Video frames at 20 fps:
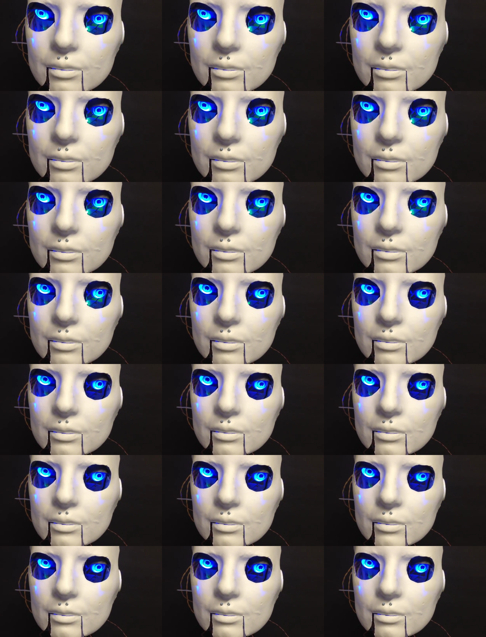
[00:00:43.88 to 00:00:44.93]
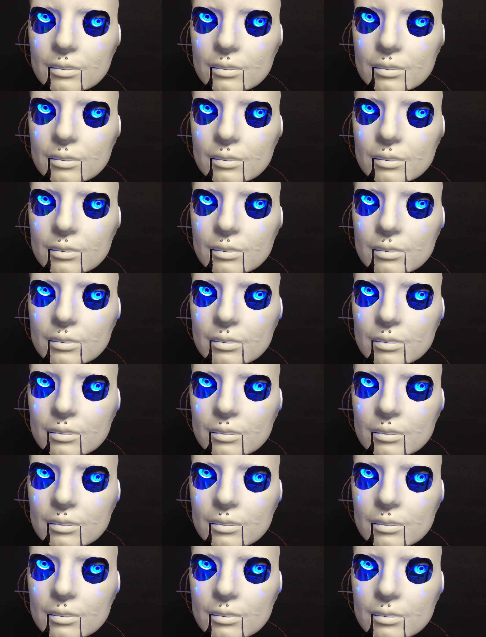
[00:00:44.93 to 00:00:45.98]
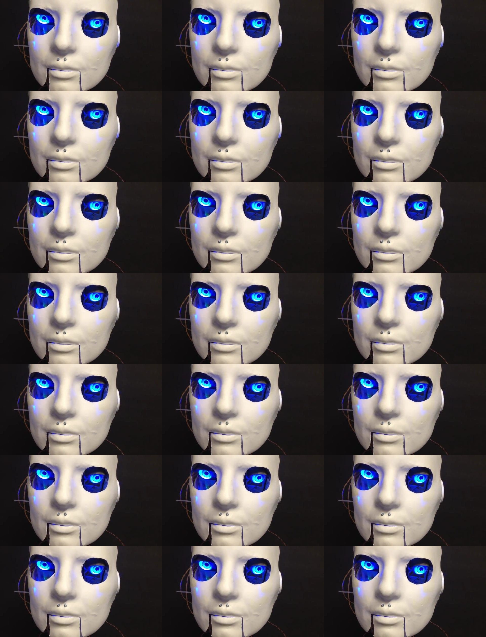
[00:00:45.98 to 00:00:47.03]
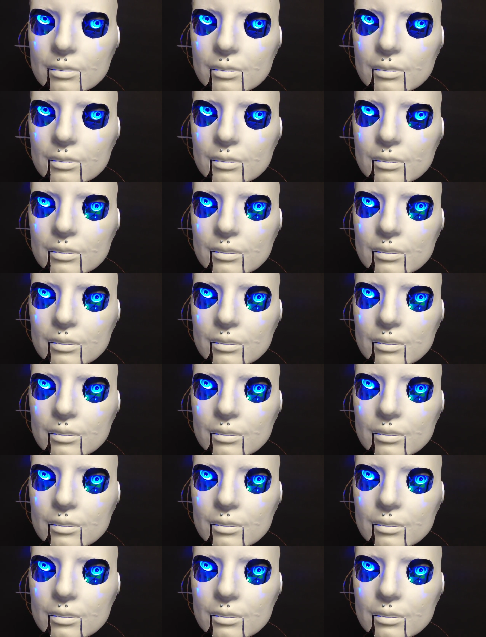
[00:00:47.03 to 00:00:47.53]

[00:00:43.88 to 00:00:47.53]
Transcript: Nobody speaks.